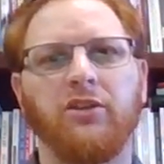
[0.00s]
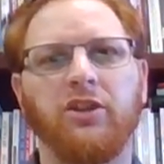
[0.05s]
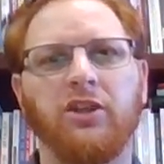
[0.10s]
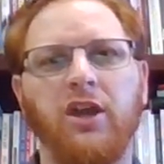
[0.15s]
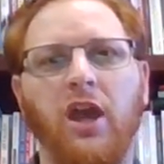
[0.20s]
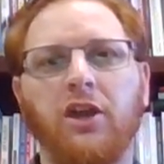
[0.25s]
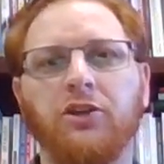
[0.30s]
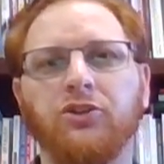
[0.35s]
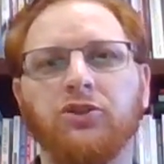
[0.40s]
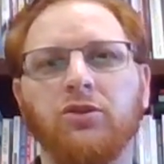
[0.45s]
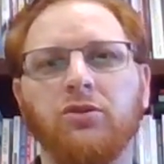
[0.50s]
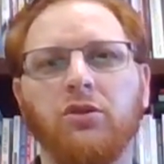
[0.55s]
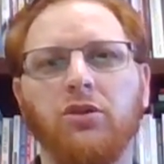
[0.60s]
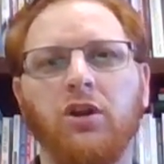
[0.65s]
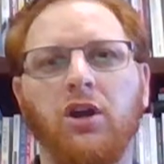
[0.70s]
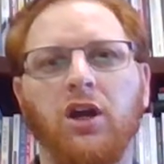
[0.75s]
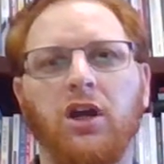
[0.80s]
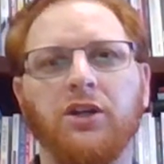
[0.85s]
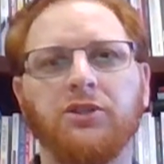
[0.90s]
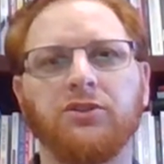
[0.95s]
the external
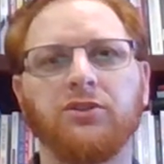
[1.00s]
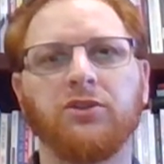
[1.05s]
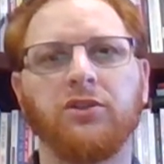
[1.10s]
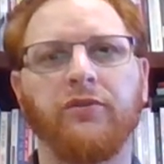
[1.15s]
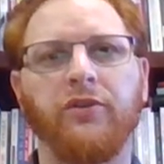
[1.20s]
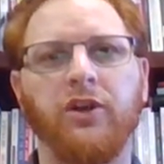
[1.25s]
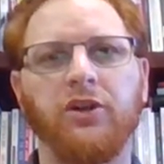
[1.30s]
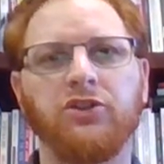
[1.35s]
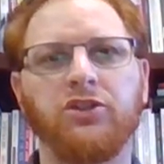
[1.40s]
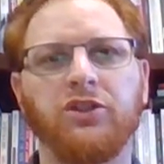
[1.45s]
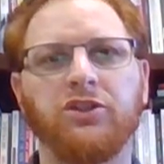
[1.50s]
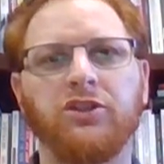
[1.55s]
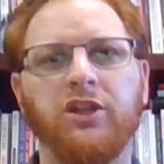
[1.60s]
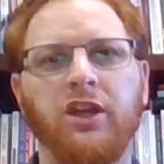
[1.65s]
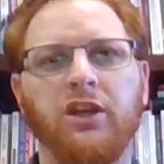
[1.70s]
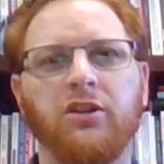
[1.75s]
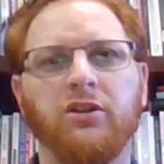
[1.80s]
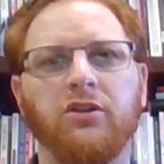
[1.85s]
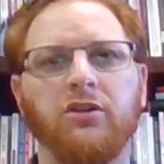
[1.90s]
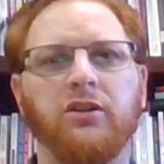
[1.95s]
causes of unjust
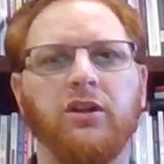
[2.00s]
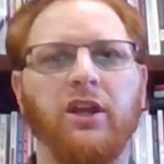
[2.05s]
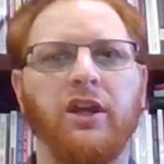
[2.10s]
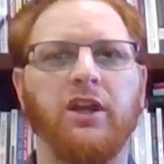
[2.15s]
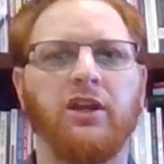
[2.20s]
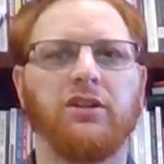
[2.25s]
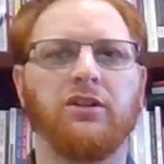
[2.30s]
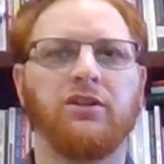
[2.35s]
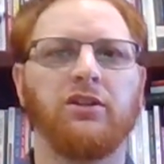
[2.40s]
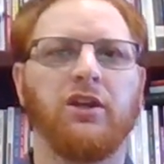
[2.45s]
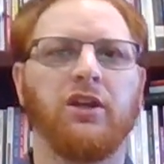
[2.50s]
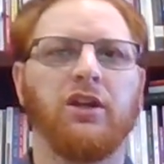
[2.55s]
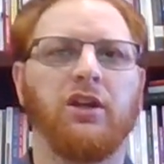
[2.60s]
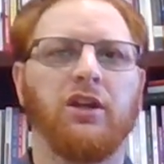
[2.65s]
anger, and